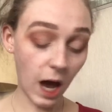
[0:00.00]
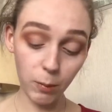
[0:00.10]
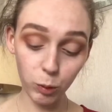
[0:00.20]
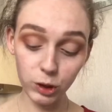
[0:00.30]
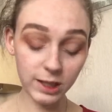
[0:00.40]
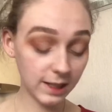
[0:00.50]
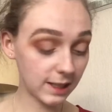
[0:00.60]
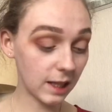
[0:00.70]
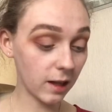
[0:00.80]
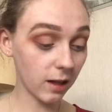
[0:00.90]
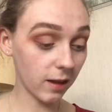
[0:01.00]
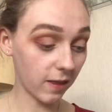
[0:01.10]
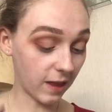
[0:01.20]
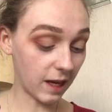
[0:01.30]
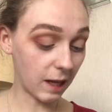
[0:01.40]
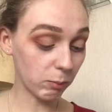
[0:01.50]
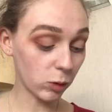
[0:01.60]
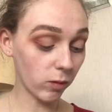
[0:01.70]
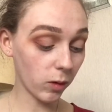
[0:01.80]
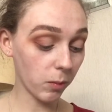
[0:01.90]
I would say the names
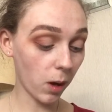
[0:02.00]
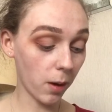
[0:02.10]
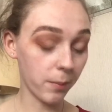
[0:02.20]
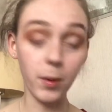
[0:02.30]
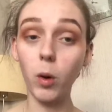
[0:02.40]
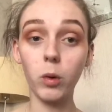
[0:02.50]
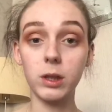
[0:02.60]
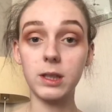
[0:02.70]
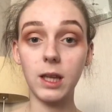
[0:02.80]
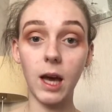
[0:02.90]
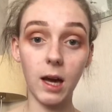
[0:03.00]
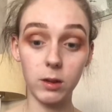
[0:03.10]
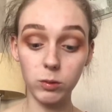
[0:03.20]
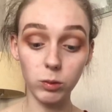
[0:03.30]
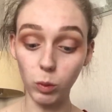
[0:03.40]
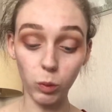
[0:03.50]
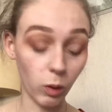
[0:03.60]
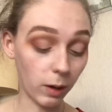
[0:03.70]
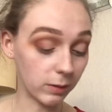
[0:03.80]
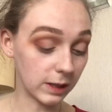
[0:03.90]
of them, but honestly I don't
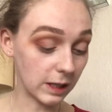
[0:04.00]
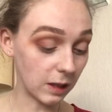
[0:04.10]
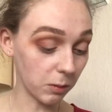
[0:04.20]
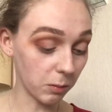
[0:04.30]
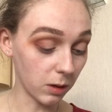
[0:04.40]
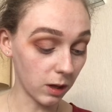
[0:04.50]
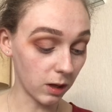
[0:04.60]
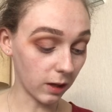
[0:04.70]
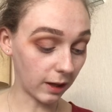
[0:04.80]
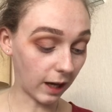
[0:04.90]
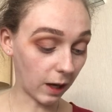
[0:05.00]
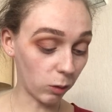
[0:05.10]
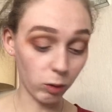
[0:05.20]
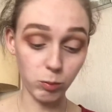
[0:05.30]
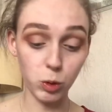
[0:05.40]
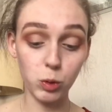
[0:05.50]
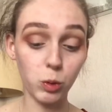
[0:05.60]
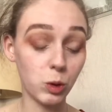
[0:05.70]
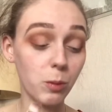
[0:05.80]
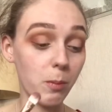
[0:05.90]
know how to say them. Like, I know I'm just
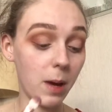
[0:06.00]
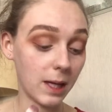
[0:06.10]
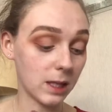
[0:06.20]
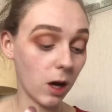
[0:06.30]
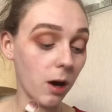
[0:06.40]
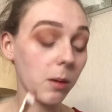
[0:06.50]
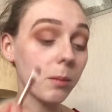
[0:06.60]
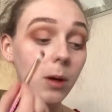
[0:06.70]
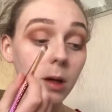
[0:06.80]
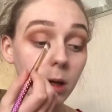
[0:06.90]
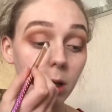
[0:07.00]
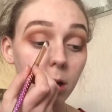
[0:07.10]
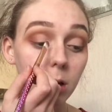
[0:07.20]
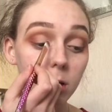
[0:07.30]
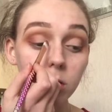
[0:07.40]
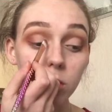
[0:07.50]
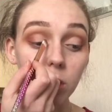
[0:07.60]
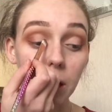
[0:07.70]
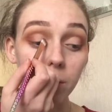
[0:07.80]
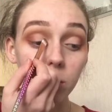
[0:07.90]
going to mess it up.
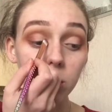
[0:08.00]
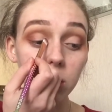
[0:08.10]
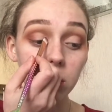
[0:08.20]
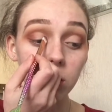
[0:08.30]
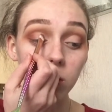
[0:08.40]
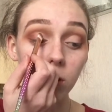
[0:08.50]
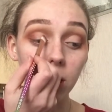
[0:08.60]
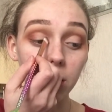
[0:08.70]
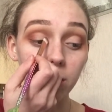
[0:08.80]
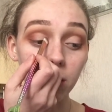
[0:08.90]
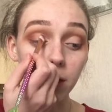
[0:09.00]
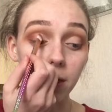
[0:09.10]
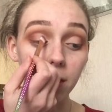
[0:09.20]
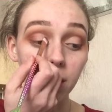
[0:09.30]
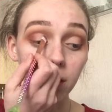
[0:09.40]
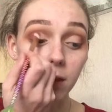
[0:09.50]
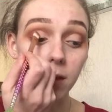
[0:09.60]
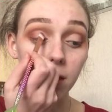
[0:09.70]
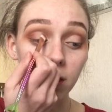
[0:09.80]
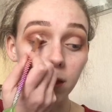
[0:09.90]
So I'm going to go in with
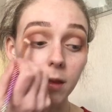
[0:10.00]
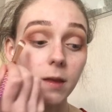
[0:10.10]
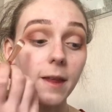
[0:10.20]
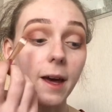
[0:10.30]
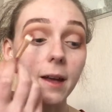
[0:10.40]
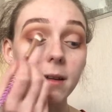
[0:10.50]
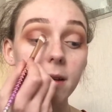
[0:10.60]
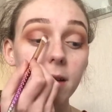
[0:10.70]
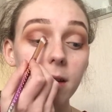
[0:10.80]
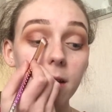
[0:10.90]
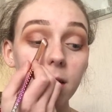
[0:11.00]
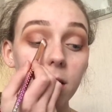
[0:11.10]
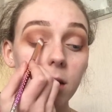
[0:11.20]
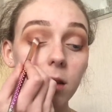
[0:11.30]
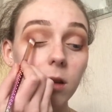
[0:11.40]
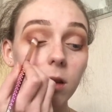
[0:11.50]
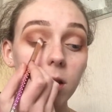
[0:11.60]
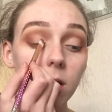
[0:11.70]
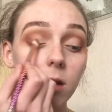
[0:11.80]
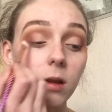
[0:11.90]
that
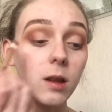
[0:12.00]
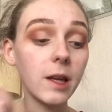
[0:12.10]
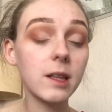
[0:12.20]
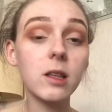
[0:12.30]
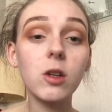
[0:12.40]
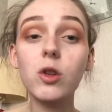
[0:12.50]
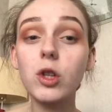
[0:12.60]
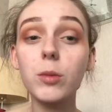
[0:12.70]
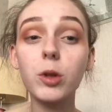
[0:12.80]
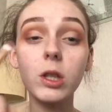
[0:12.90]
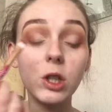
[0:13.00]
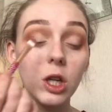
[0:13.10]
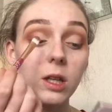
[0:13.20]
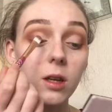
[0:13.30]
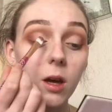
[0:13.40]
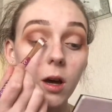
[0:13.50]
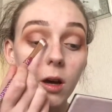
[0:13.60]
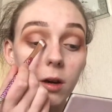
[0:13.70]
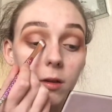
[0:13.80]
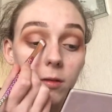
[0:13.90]
lighter shimmery shade
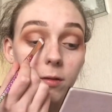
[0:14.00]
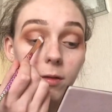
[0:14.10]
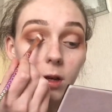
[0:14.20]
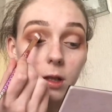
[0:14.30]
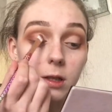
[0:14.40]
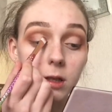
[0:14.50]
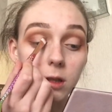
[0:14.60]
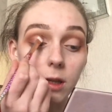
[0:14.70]
first,